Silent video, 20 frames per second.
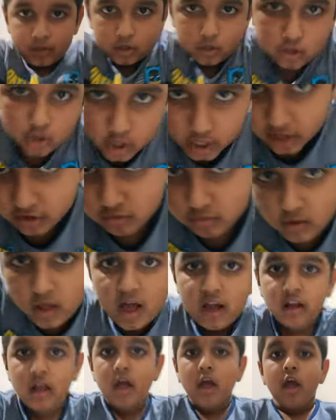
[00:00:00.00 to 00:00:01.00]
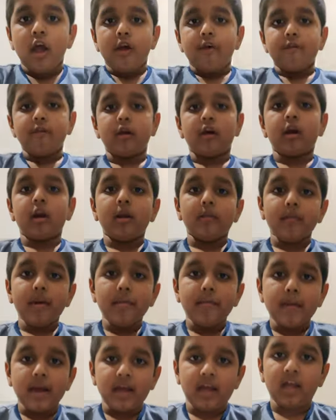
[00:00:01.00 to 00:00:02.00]
vlog, we're
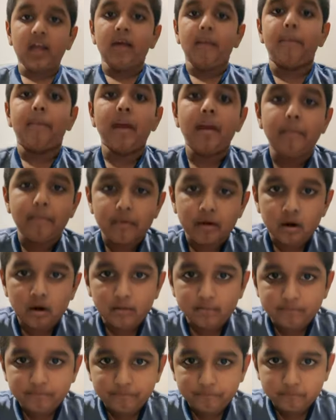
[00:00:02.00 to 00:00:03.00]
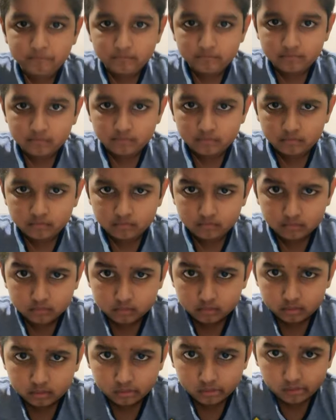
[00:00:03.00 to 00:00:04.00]
gonna be making paper
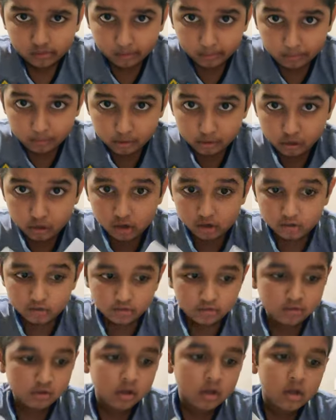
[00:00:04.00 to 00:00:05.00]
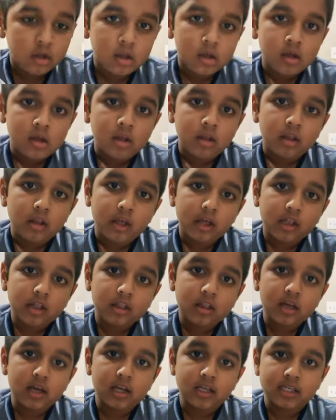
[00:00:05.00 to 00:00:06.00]
balloons,
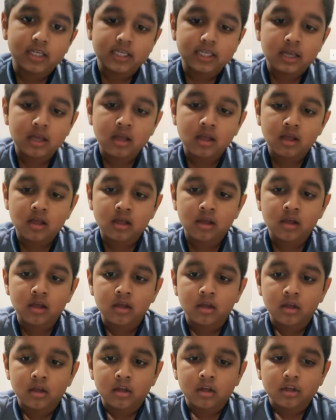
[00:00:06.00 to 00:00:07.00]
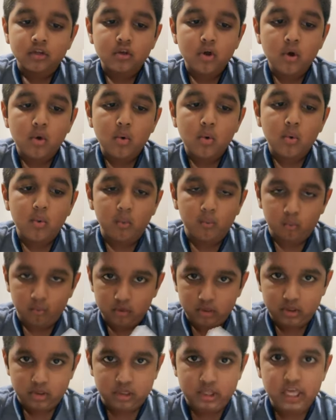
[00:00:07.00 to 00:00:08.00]
like this. So,
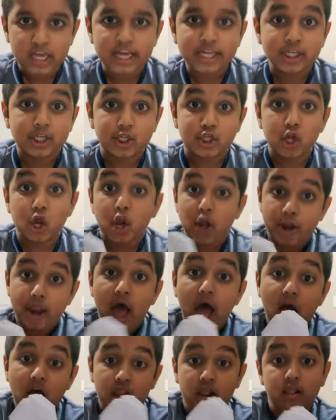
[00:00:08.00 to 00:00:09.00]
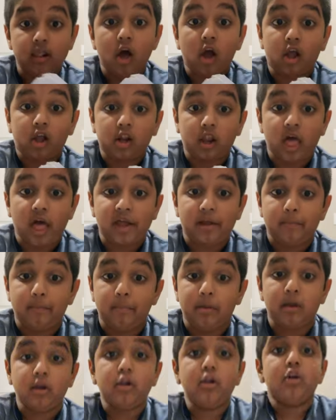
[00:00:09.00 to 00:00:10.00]
these do not look
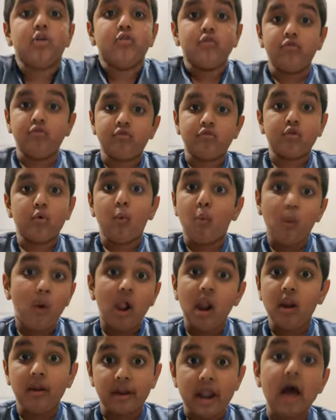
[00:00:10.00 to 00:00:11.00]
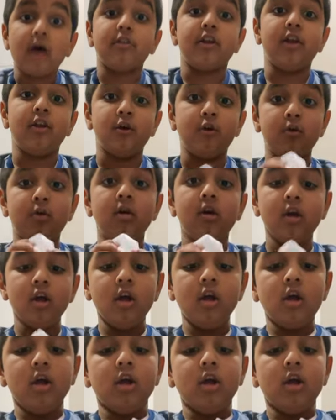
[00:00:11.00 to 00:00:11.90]
like balloons. Well, now they do.